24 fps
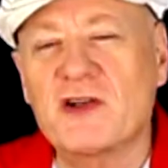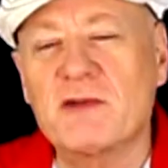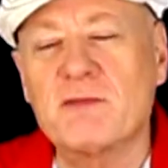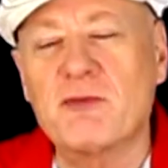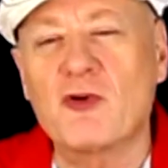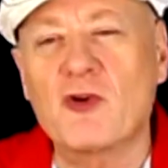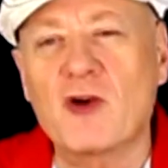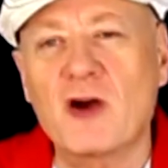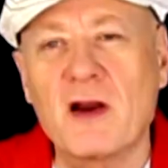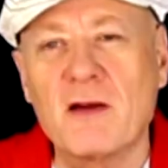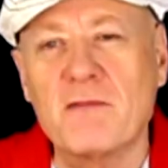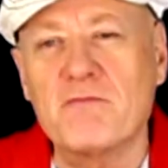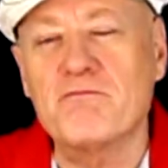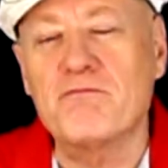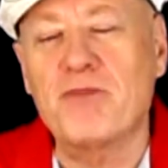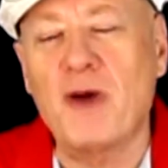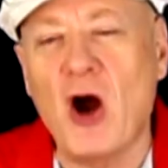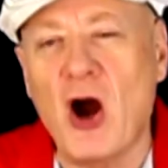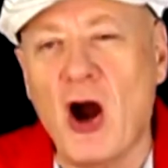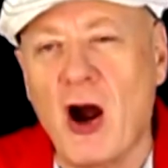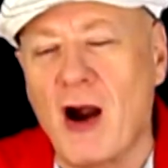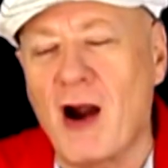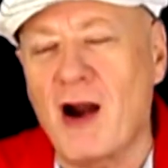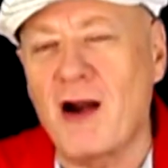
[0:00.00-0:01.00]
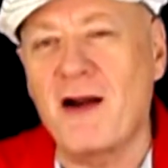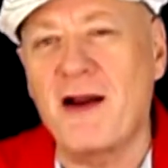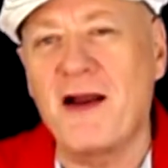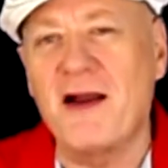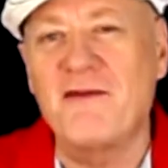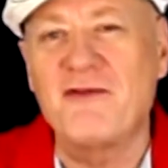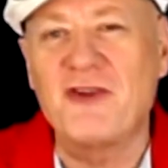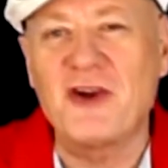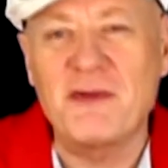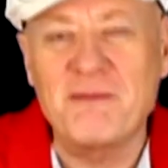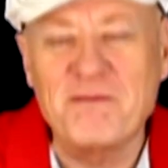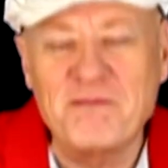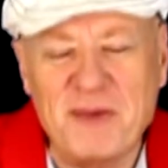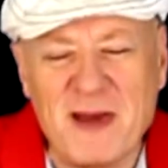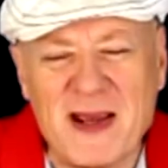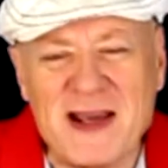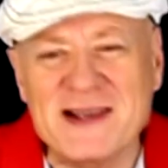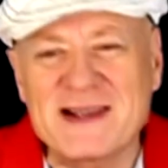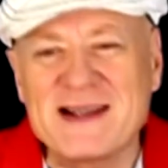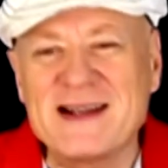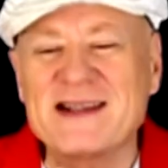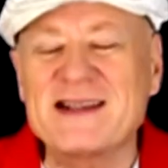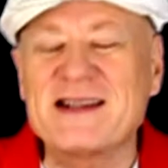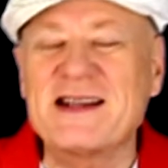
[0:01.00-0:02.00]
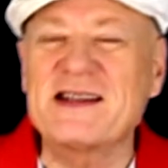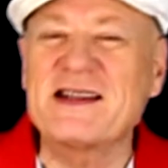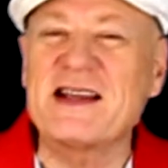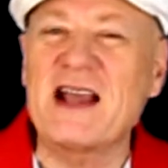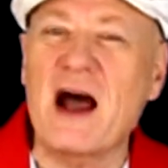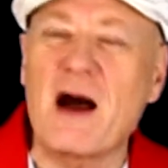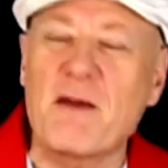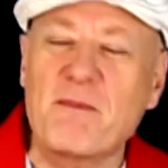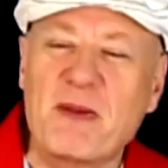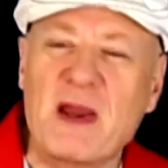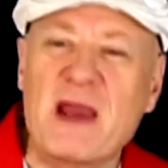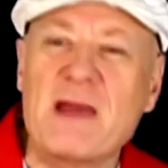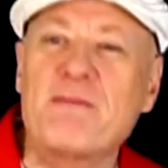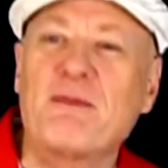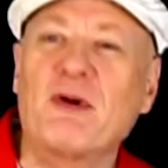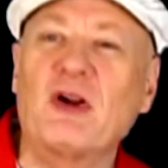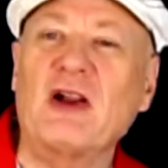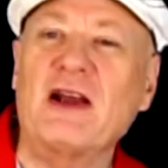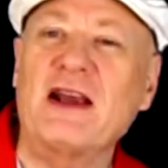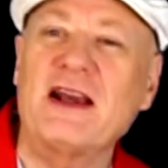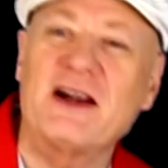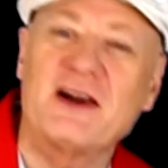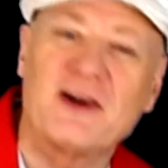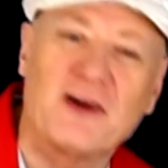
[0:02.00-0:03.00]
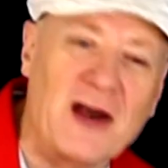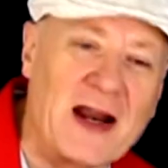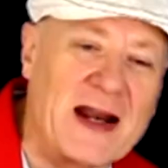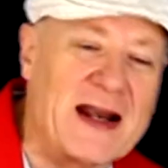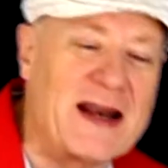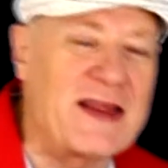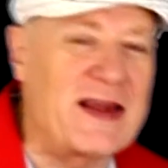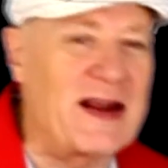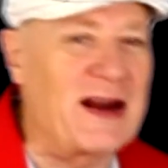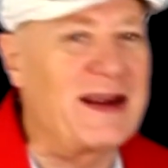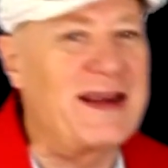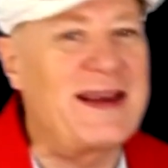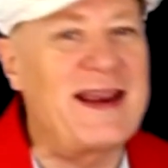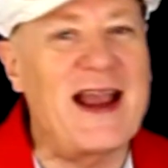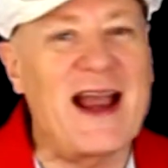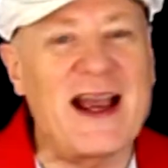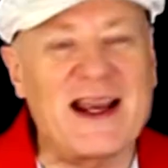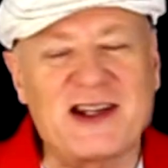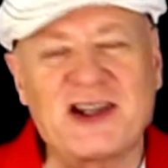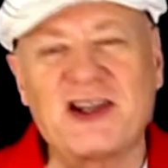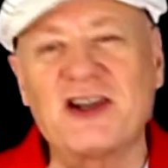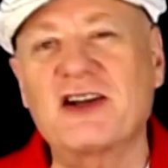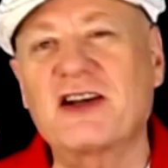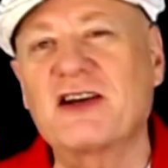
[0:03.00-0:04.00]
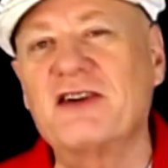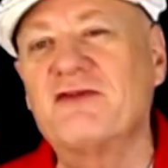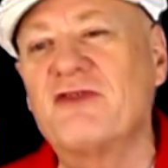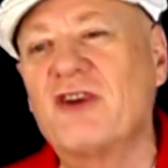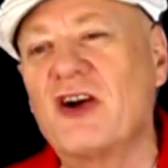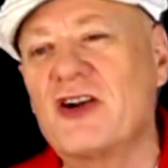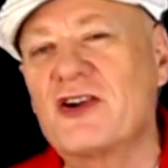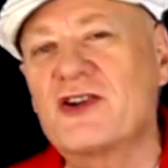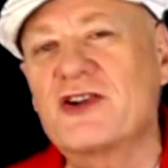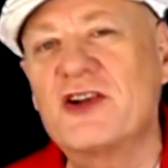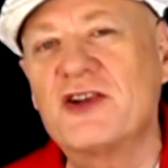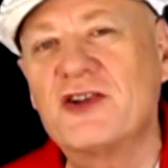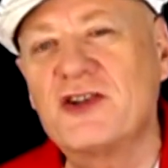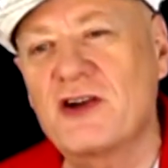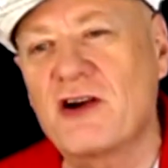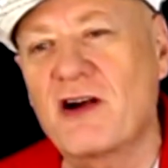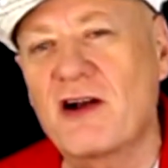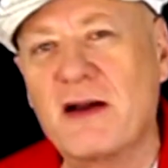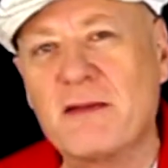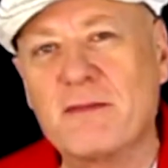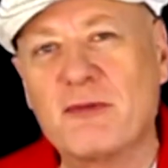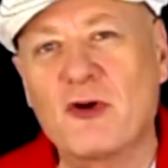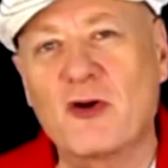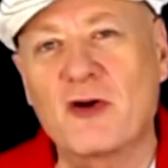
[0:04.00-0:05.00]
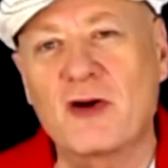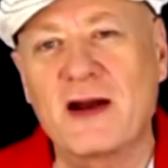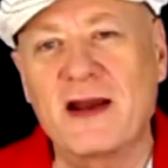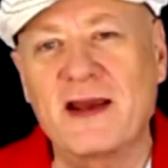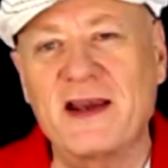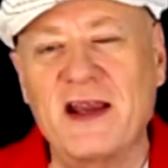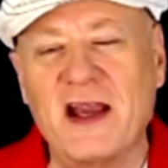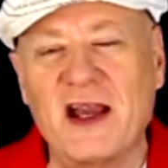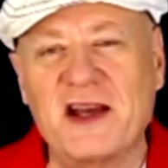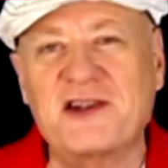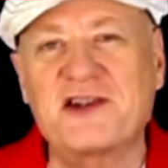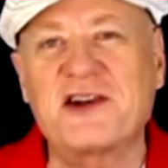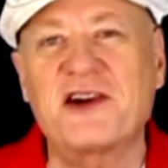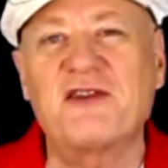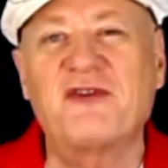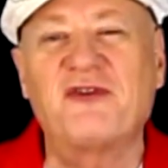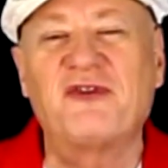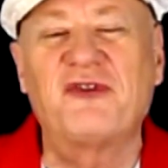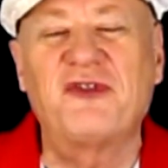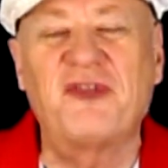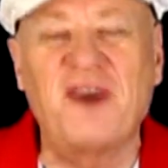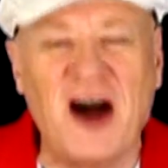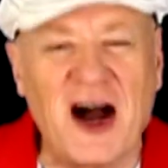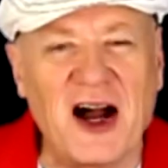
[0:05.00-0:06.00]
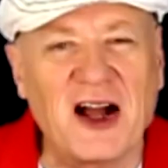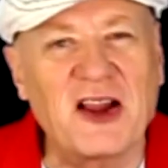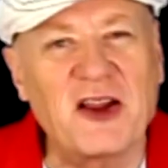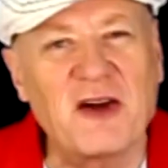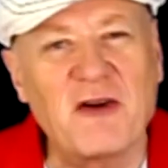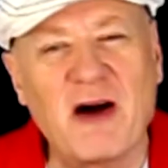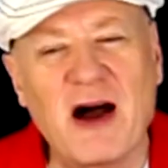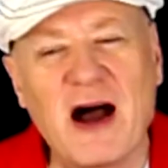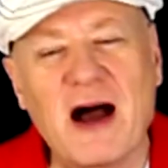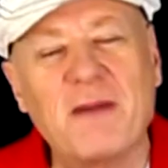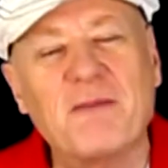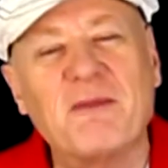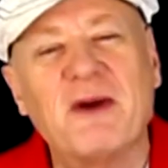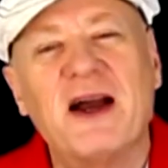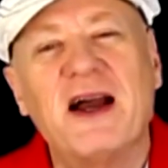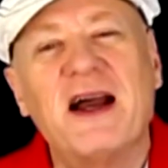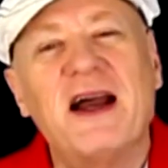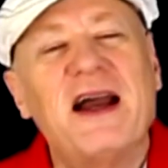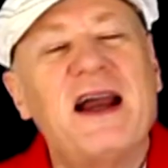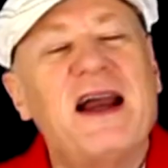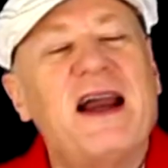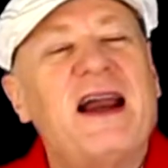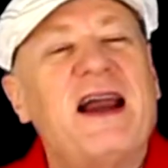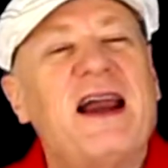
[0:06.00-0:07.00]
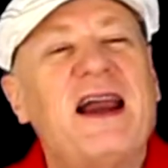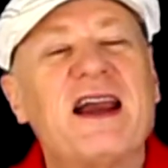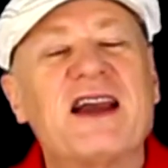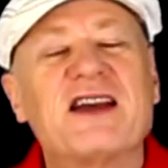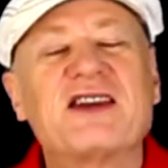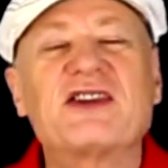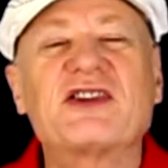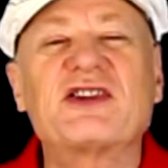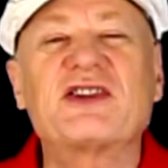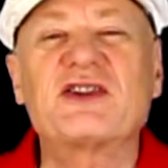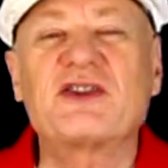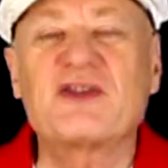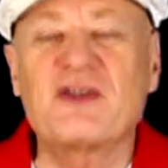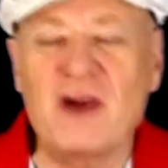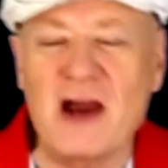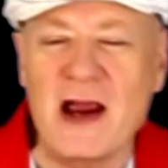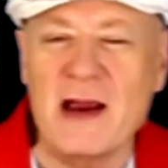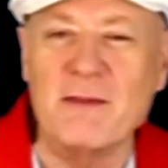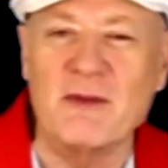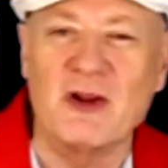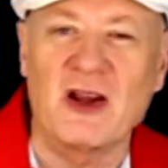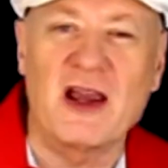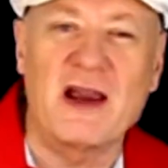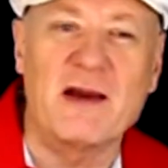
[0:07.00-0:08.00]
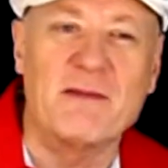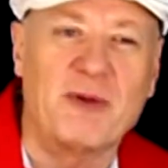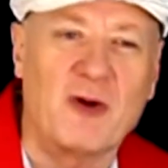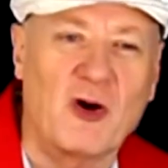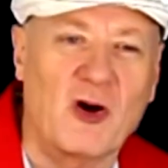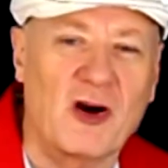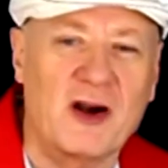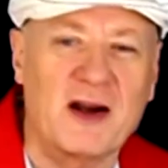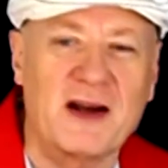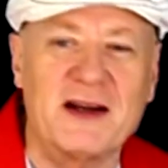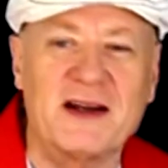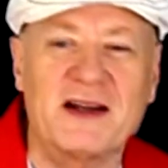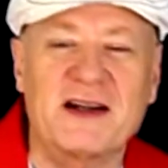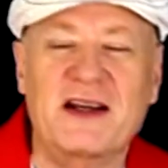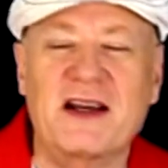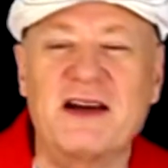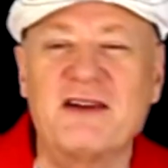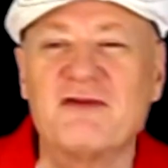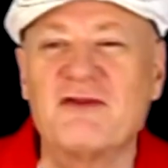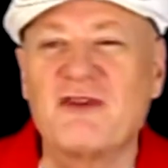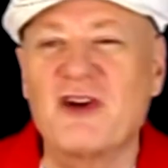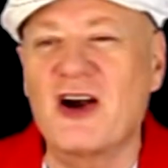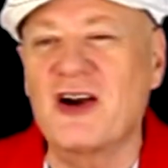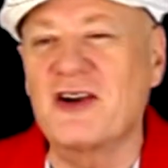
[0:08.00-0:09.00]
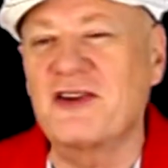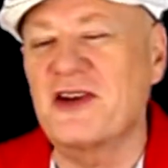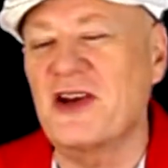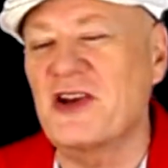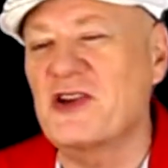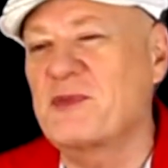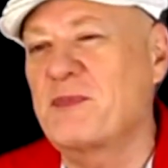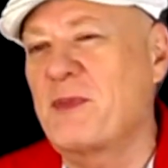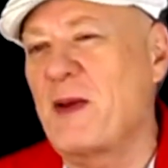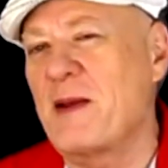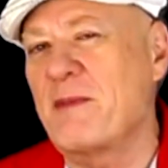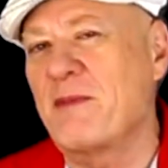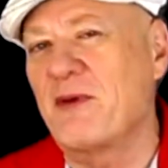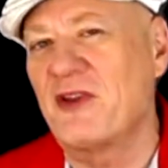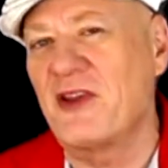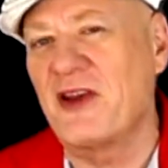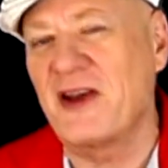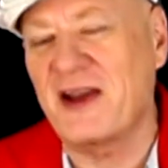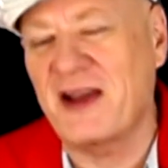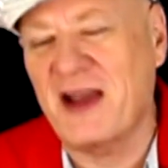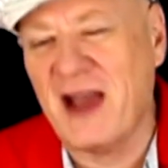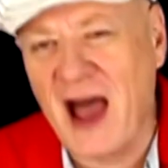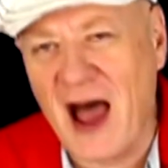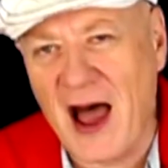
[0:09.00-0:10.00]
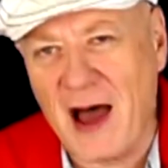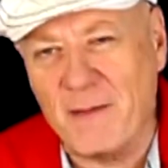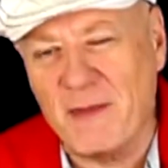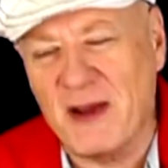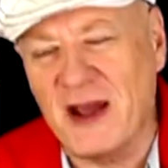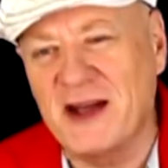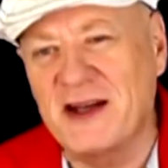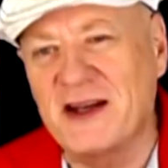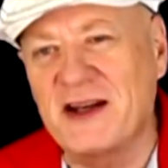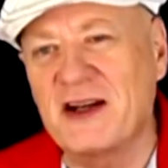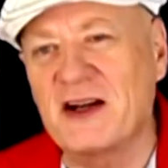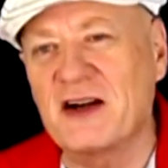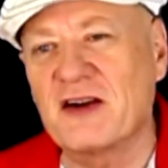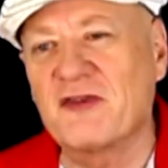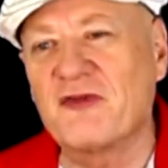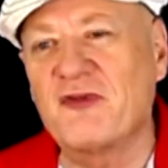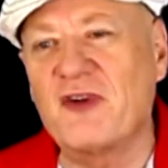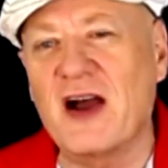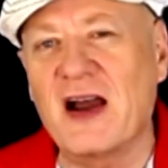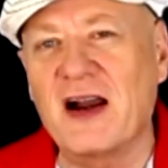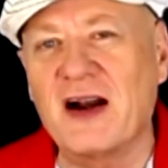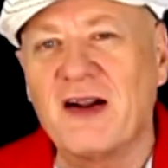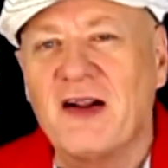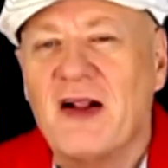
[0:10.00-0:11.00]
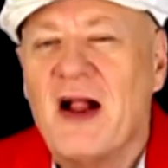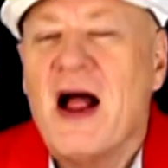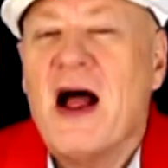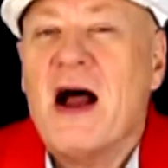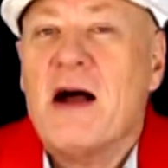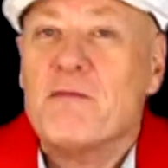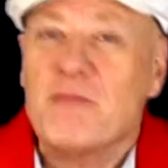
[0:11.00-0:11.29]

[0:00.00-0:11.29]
important part of your business is how people enter into there. Yes, your conversions are important. Yes, your follow-up, extremely important to convert those people that come into your funnel.